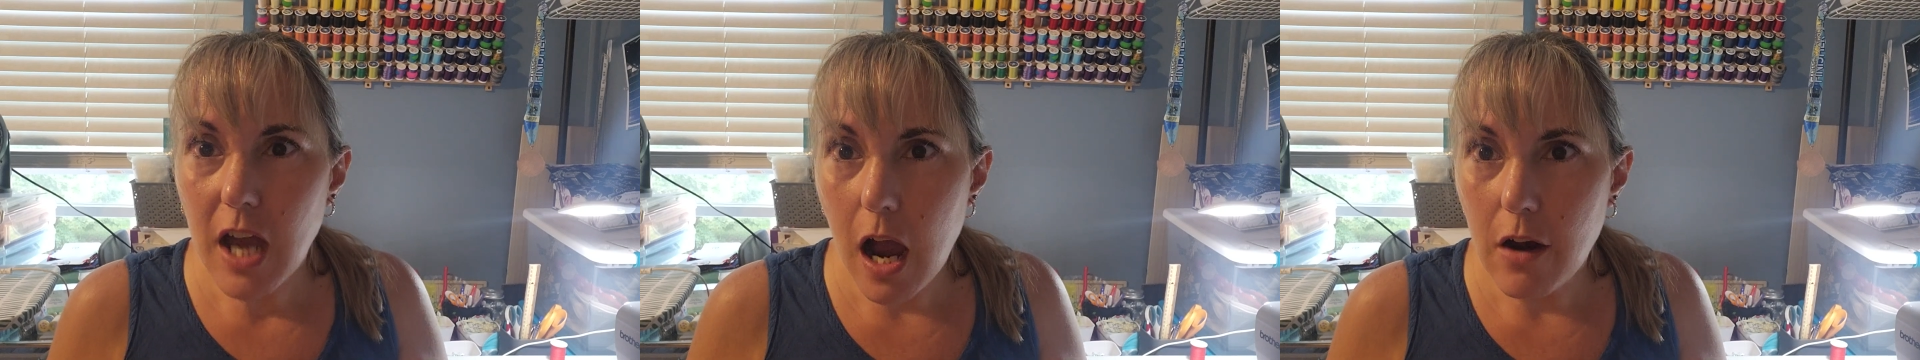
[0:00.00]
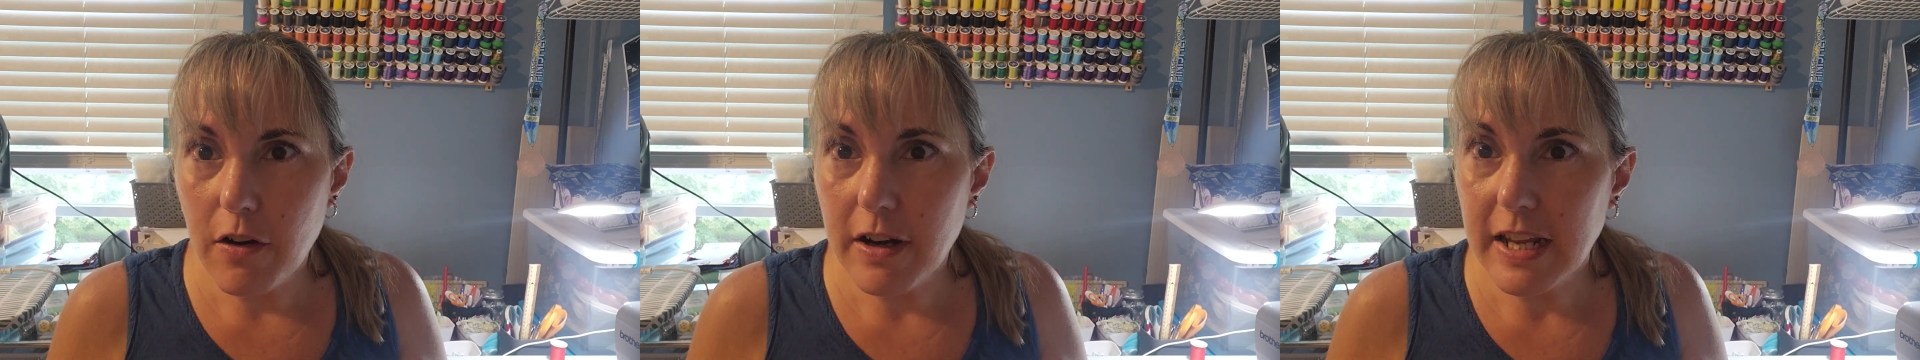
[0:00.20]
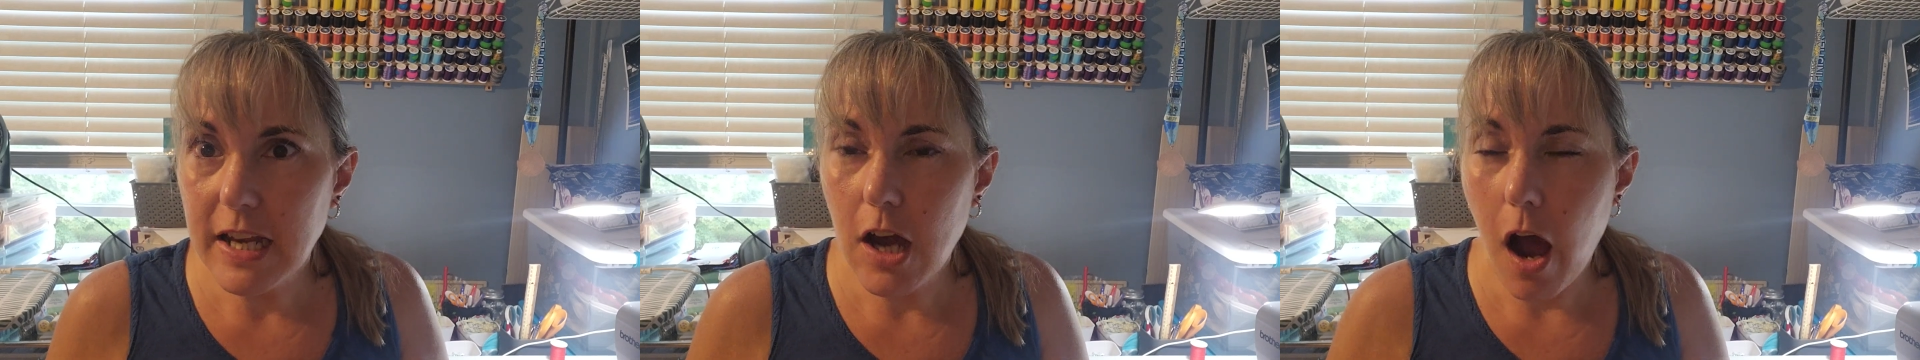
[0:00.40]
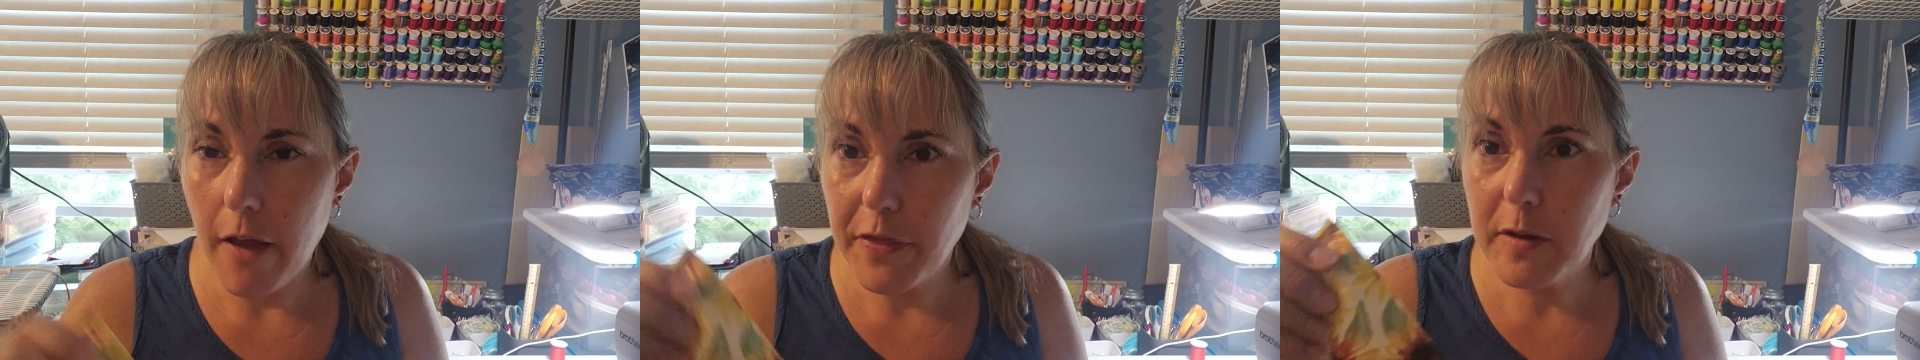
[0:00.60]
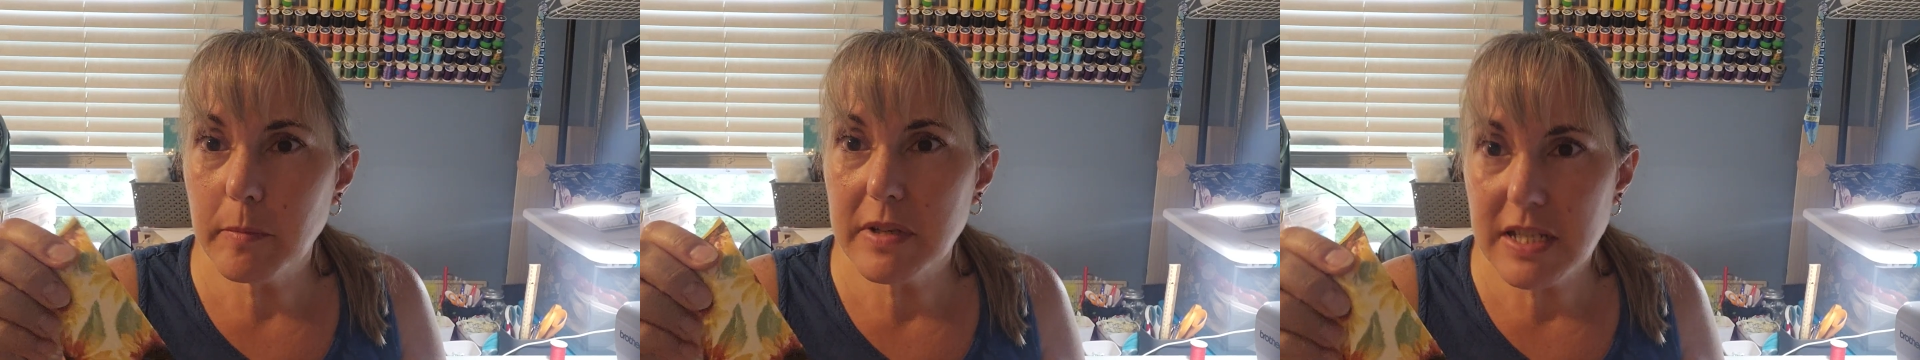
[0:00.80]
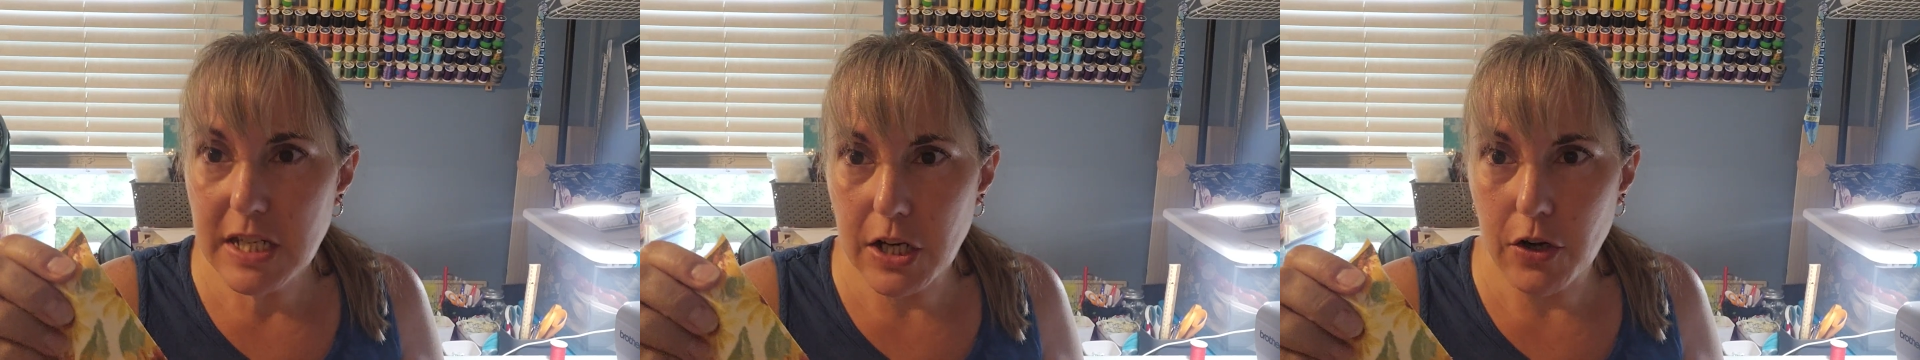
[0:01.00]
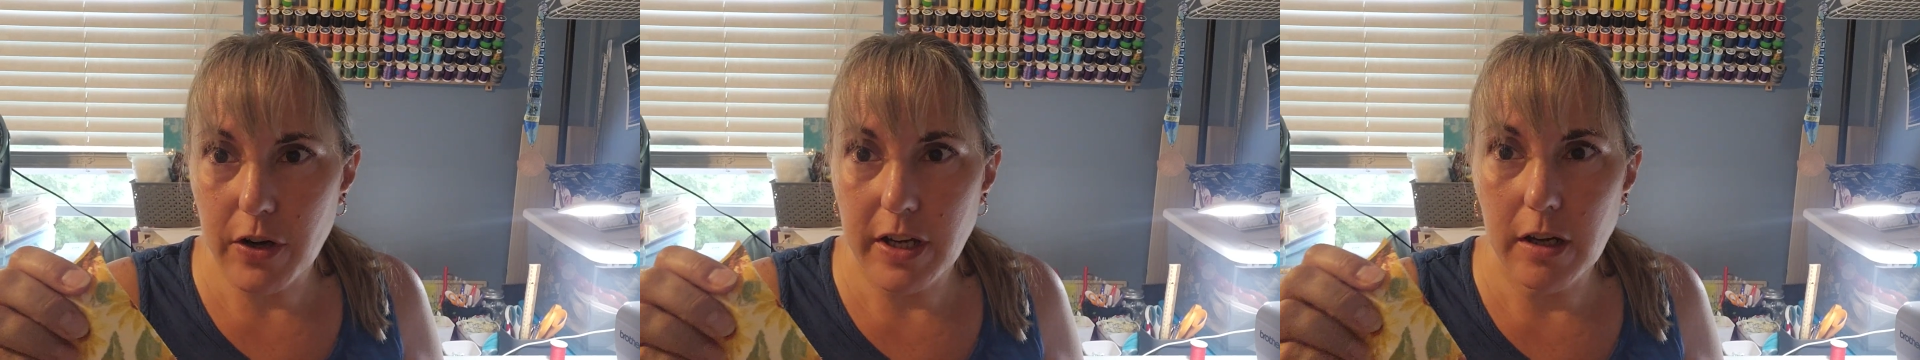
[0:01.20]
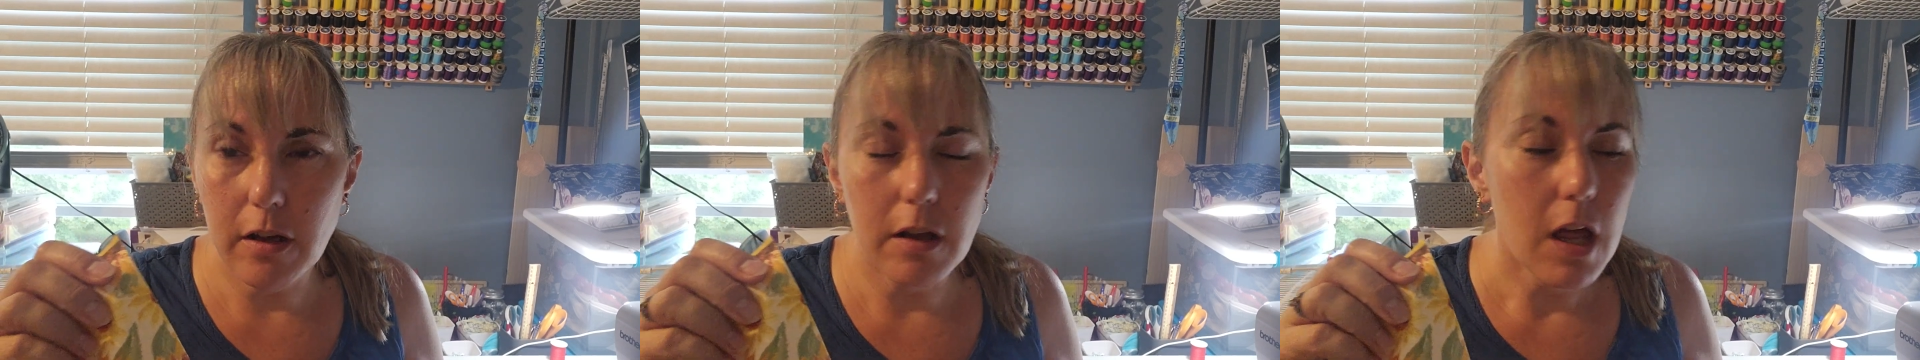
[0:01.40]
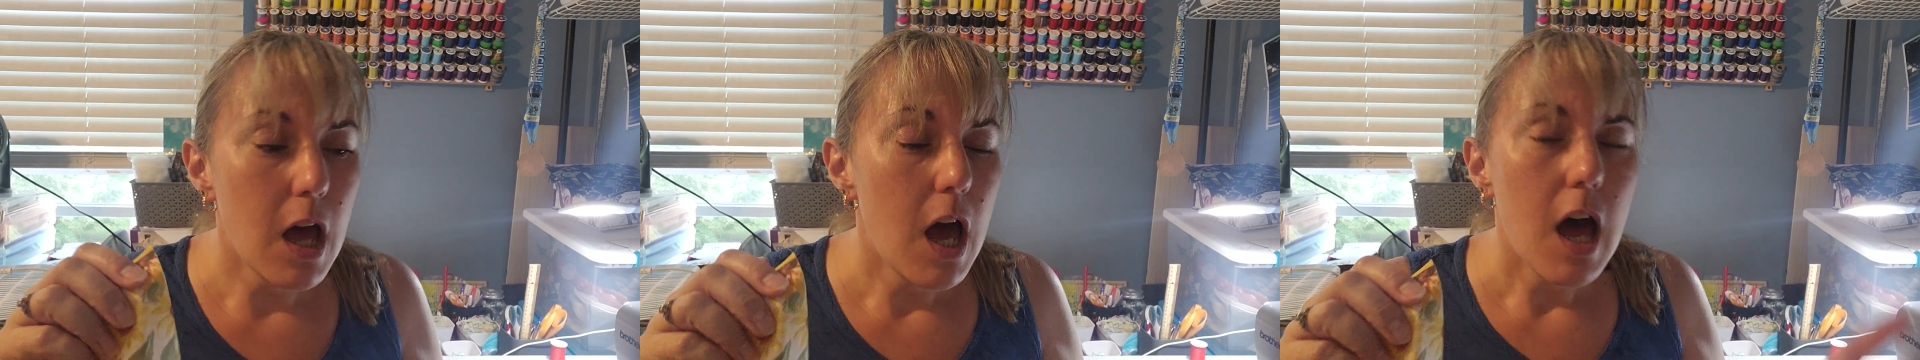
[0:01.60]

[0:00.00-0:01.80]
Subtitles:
already cut the material.